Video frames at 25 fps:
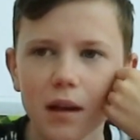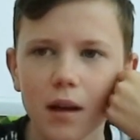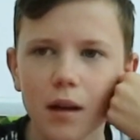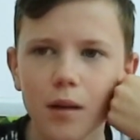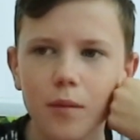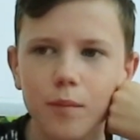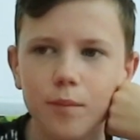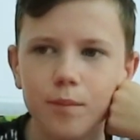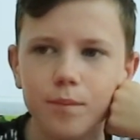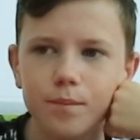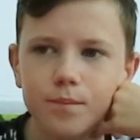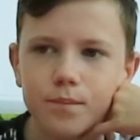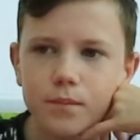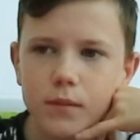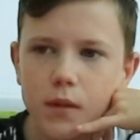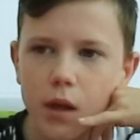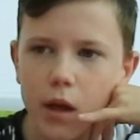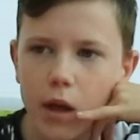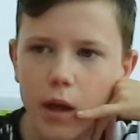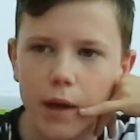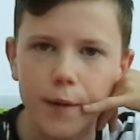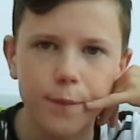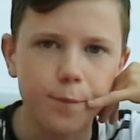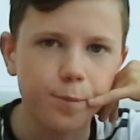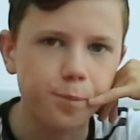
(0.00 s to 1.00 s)
Um,
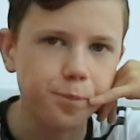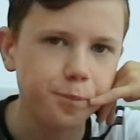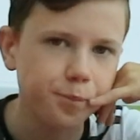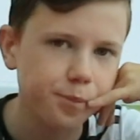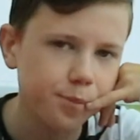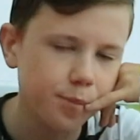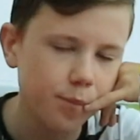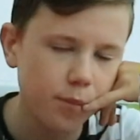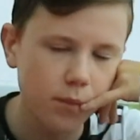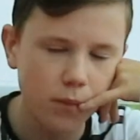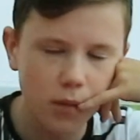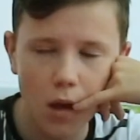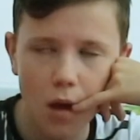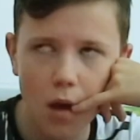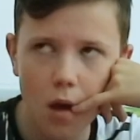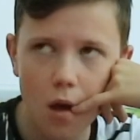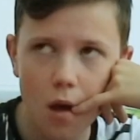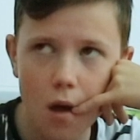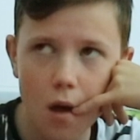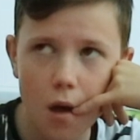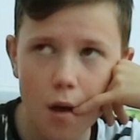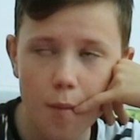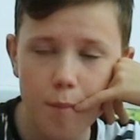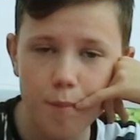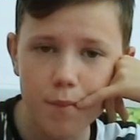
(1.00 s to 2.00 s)
yeah.
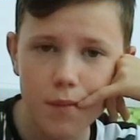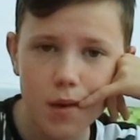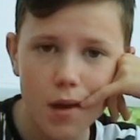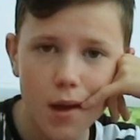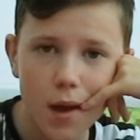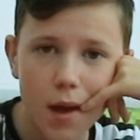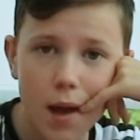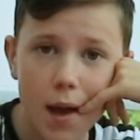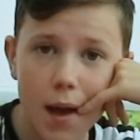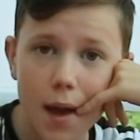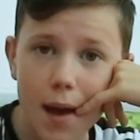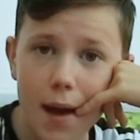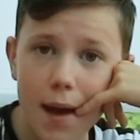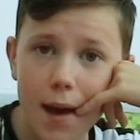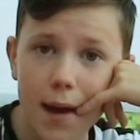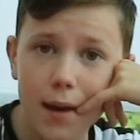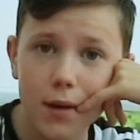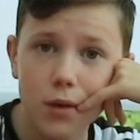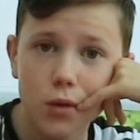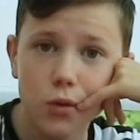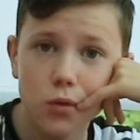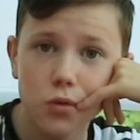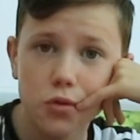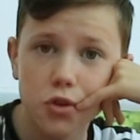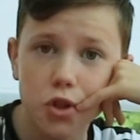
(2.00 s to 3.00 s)
Um,
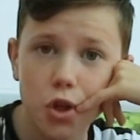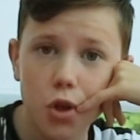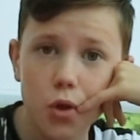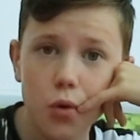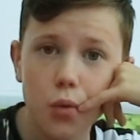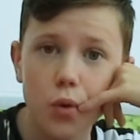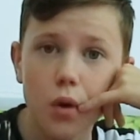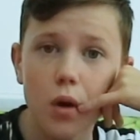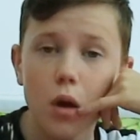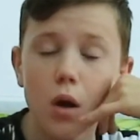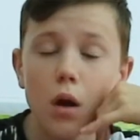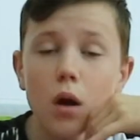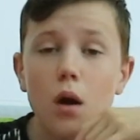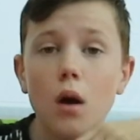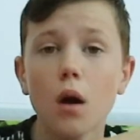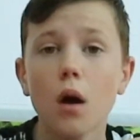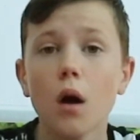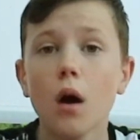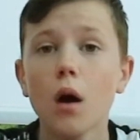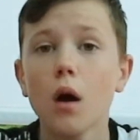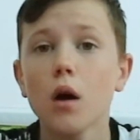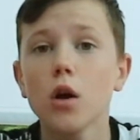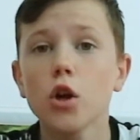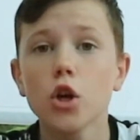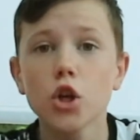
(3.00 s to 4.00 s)
and also
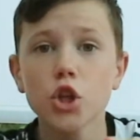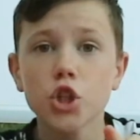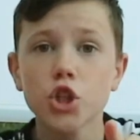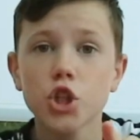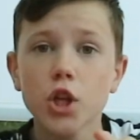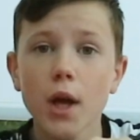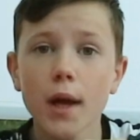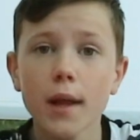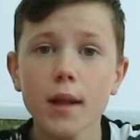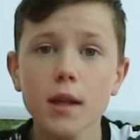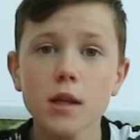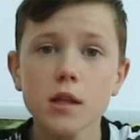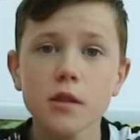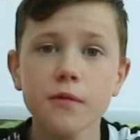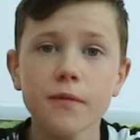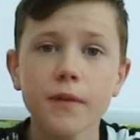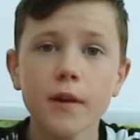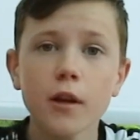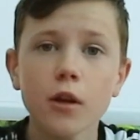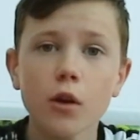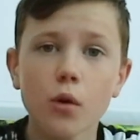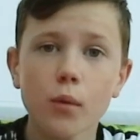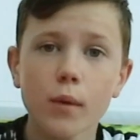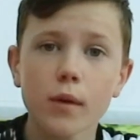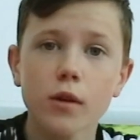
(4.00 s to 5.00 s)
share this
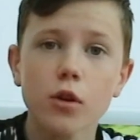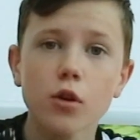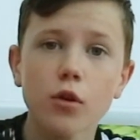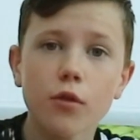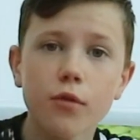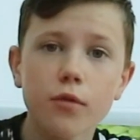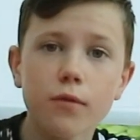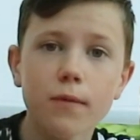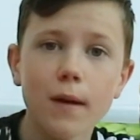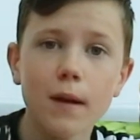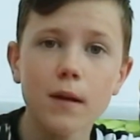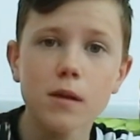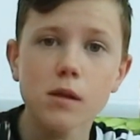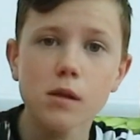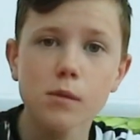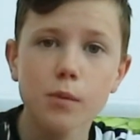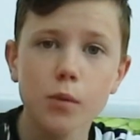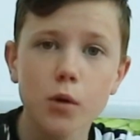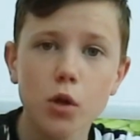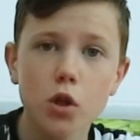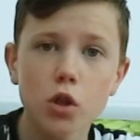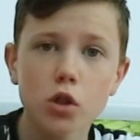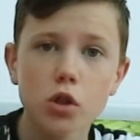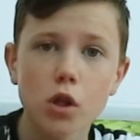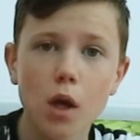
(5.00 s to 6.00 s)
video with your friends
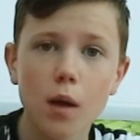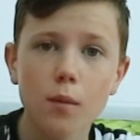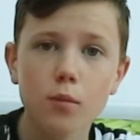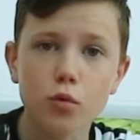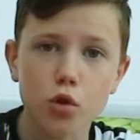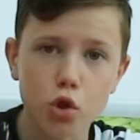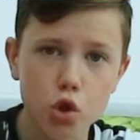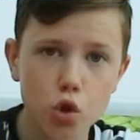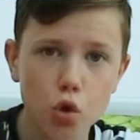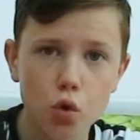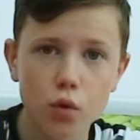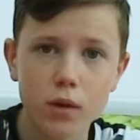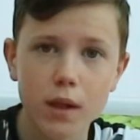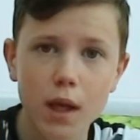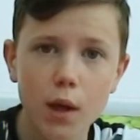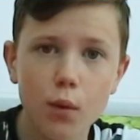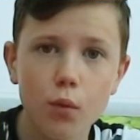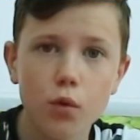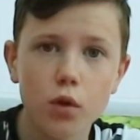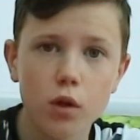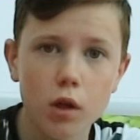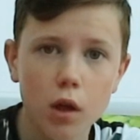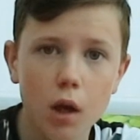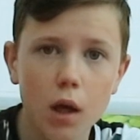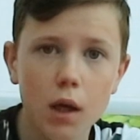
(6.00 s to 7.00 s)
because I'm sure they
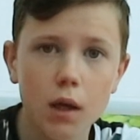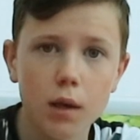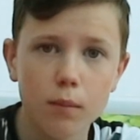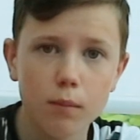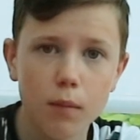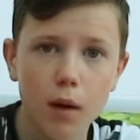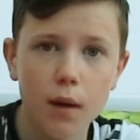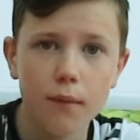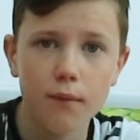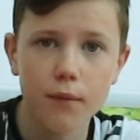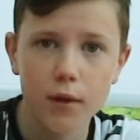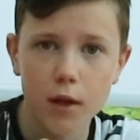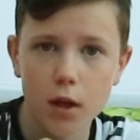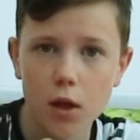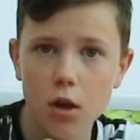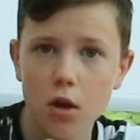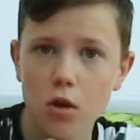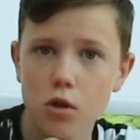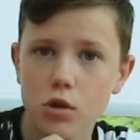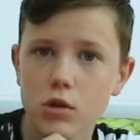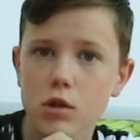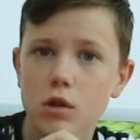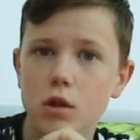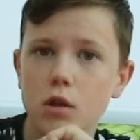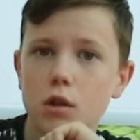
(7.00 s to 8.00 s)
would like my
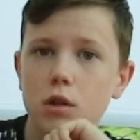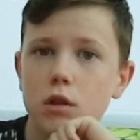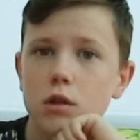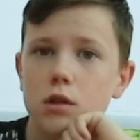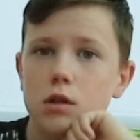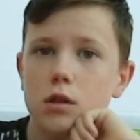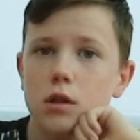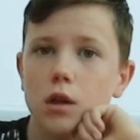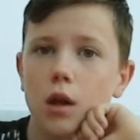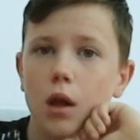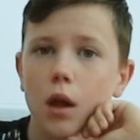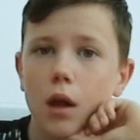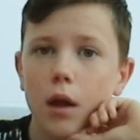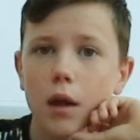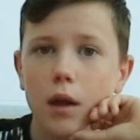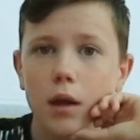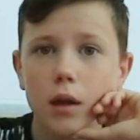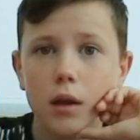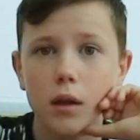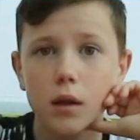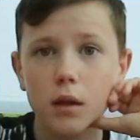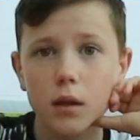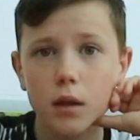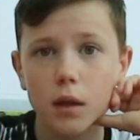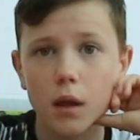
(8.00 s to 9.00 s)
videos because
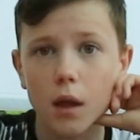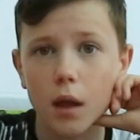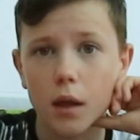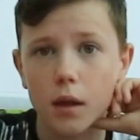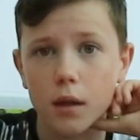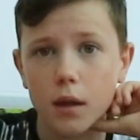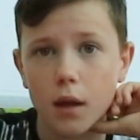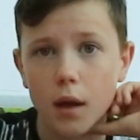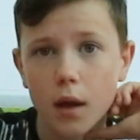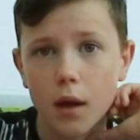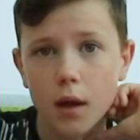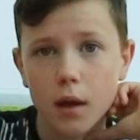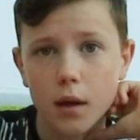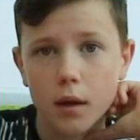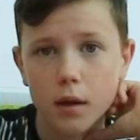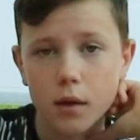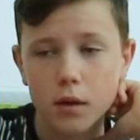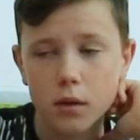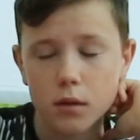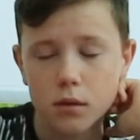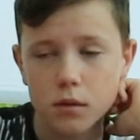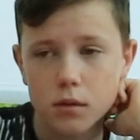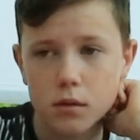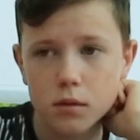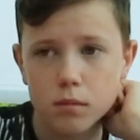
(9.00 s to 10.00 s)
yeah yeah
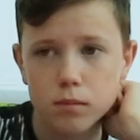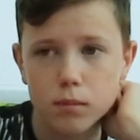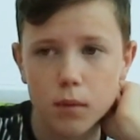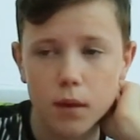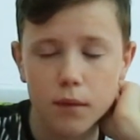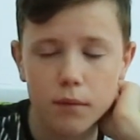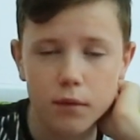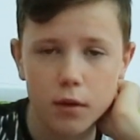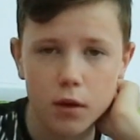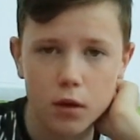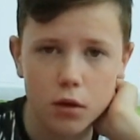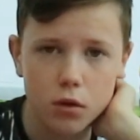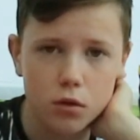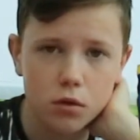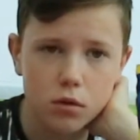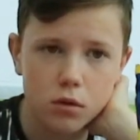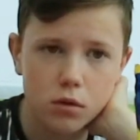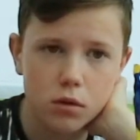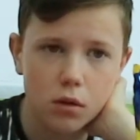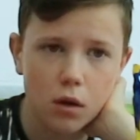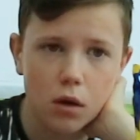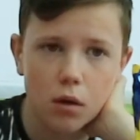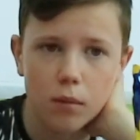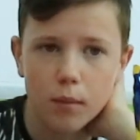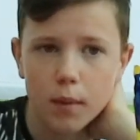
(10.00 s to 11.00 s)
because my
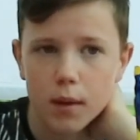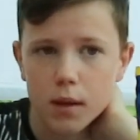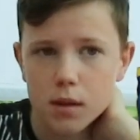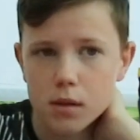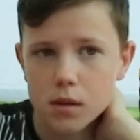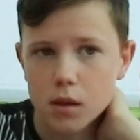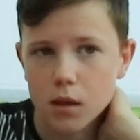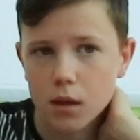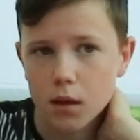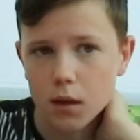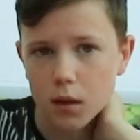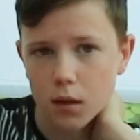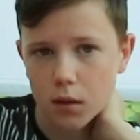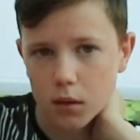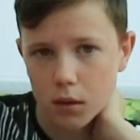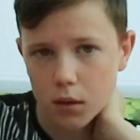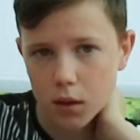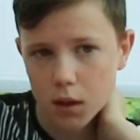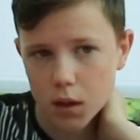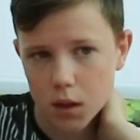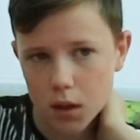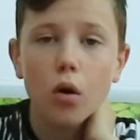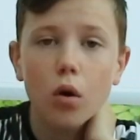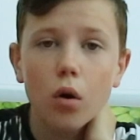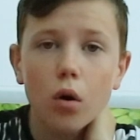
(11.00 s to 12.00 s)
videos are amazing
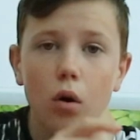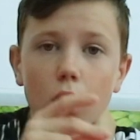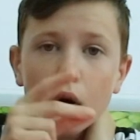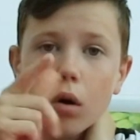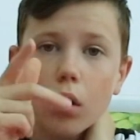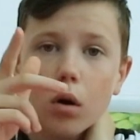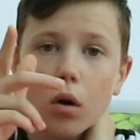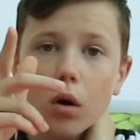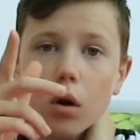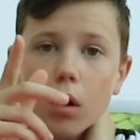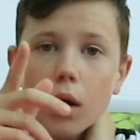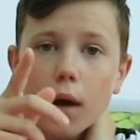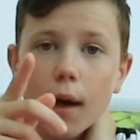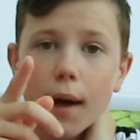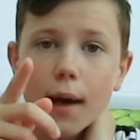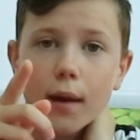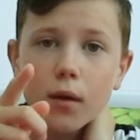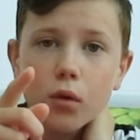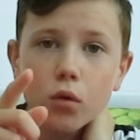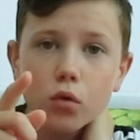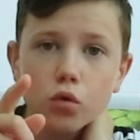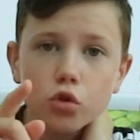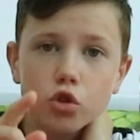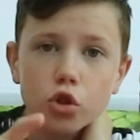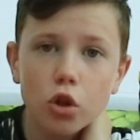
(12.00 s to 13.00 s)

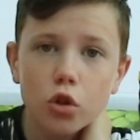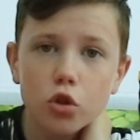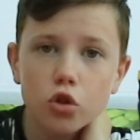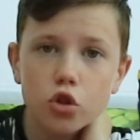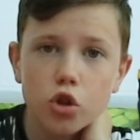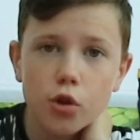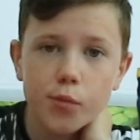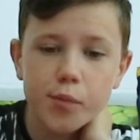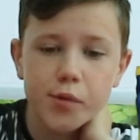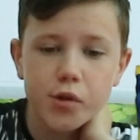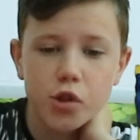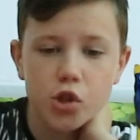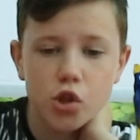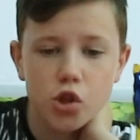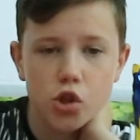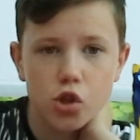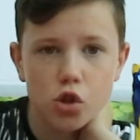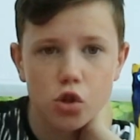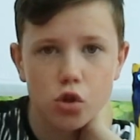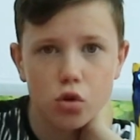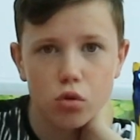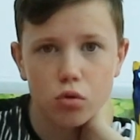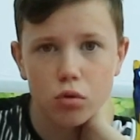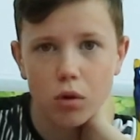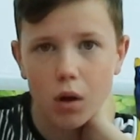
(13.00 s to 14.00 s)
and also
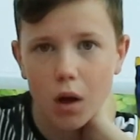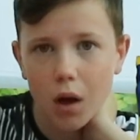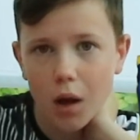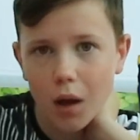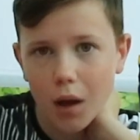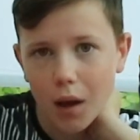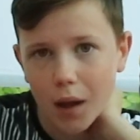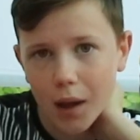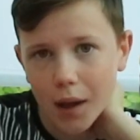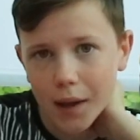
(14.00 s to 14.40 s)
subscribe